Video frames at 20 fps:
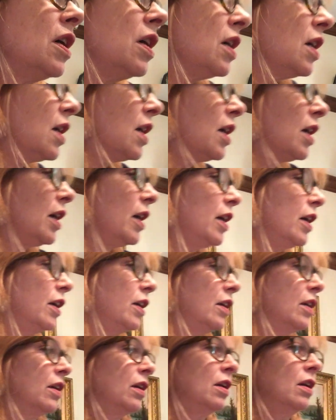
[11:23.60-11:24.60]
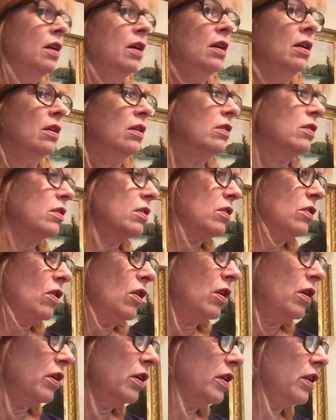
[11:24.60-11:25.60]
I
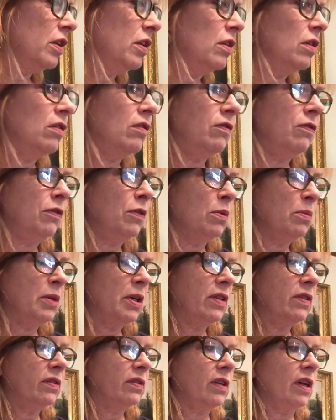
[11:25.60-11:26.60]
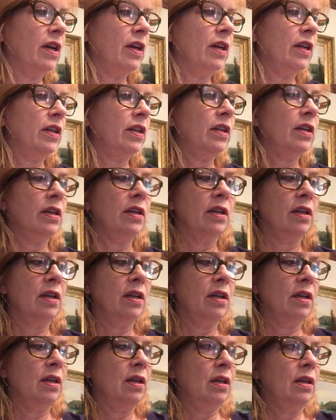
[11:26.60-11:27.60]
started for my son,
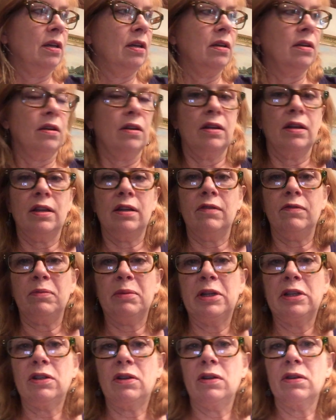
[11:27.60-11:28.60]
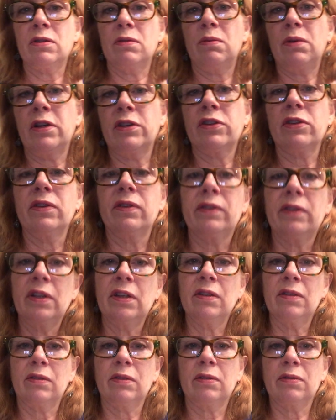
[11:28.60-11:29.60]
and if my daughter watches
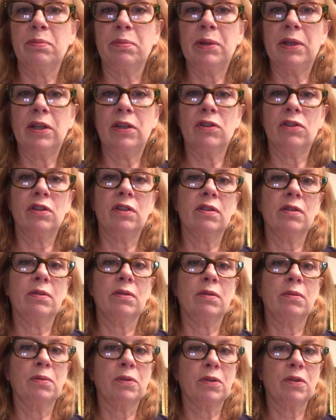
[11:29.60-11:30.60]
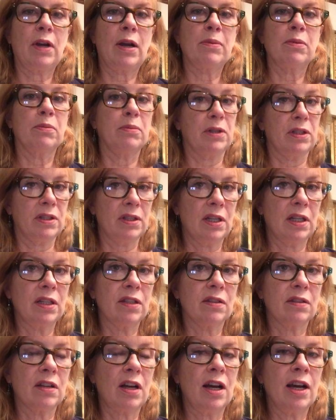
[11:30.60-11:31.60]
this, because she's a subscriber, my son
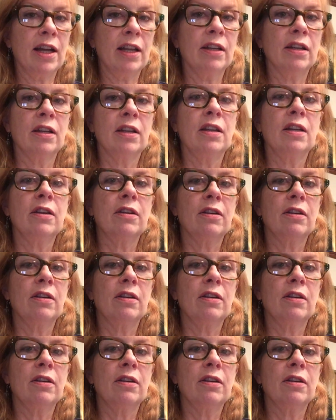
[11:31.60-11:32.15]
is not,